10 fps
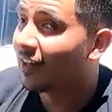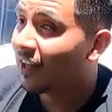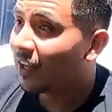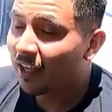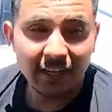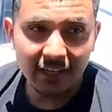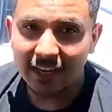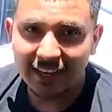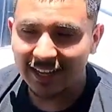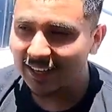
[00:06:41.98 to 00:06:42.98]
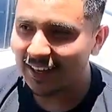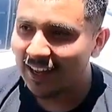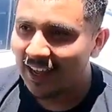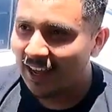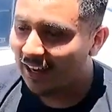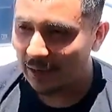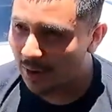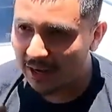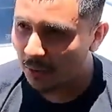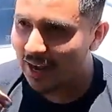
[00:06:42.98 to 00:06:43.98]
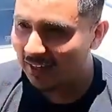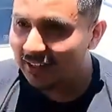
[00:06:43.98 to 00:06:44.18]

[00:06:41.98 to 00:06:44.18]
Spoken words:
then, like right away,